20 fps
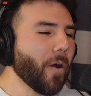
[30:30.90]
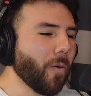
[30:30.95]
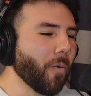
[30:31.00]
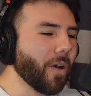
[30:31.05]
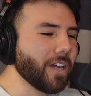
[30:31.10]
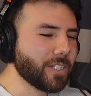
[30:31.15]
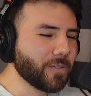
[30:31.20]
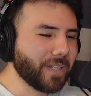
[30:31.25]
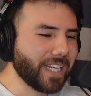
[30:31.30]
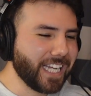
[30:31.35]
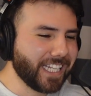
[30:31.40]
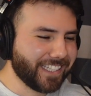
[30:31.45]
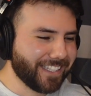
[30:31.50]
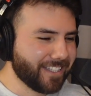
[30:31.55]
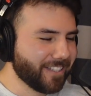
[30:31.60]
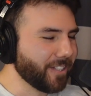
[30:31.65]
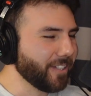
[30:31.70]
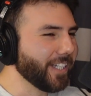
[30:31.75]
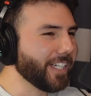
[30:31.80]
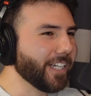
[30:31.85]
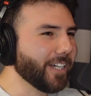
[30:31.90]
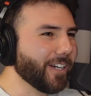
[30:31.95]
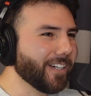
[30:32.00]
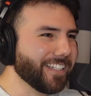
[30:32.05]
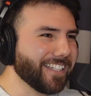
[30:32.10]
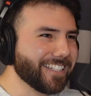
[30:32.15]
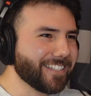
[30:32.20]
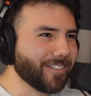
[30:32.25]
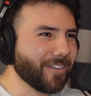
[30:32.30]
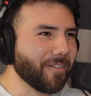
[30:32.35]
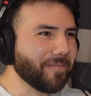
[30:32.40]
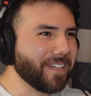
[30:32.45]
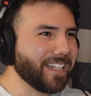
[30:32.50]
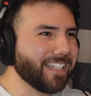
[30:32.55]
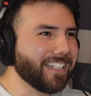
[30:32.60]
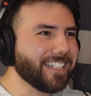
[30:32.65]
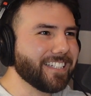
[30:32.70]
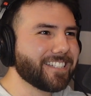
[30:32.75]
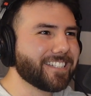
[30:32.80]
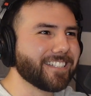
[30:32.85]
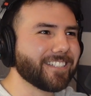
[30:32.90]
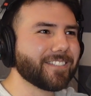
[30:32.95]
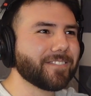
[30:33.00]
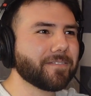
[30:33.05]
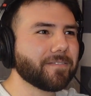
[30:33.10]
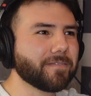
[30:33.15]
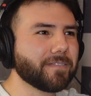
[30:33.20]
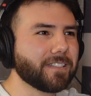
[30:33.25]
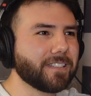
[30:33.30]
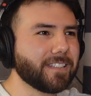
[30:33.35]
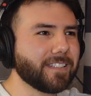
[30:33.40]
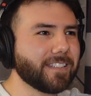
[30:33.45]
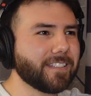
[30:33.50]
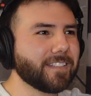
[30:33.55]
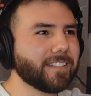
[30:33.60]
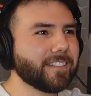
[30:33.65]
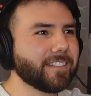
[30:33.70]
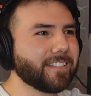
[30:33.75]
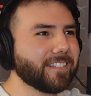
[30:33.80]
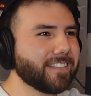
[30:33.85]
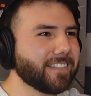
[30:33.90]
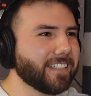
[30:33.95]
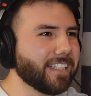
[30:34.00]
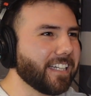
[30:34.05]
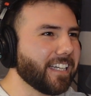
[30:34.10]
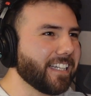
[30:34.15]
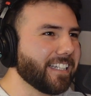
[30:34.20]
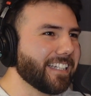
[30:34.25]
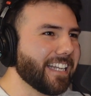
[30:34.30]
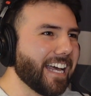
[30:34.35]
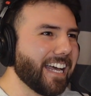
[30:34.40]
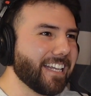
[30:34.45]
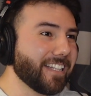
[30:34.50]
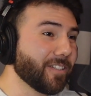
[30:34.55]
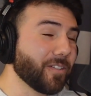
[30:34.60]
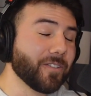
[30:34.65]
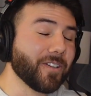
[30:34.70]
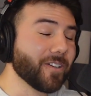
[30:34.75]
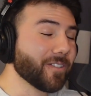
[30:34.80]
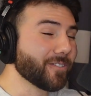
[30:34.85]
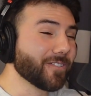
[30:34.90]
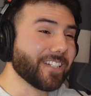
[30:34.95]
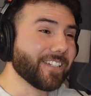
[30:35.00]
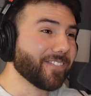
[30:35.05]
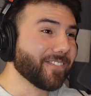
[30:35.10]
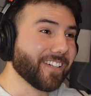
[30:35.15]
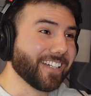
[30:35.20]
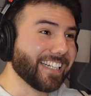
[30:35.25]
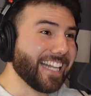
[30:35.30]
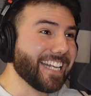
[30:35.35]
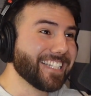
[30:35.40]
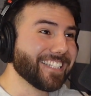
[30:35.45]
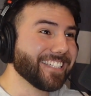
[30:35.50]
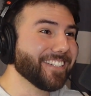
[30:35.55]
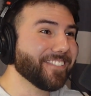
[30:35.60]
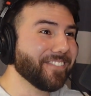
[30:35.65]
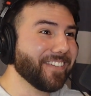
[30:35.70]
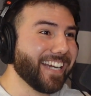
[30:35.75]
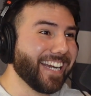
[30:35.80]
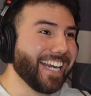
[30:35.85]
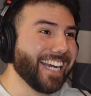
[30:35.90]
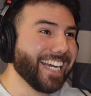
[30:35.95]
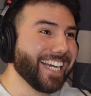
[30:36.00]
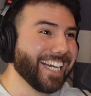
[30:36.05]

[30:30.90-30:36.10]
Once we get the studio, this won't be an issue. And who knows when the fuck that's gonna be?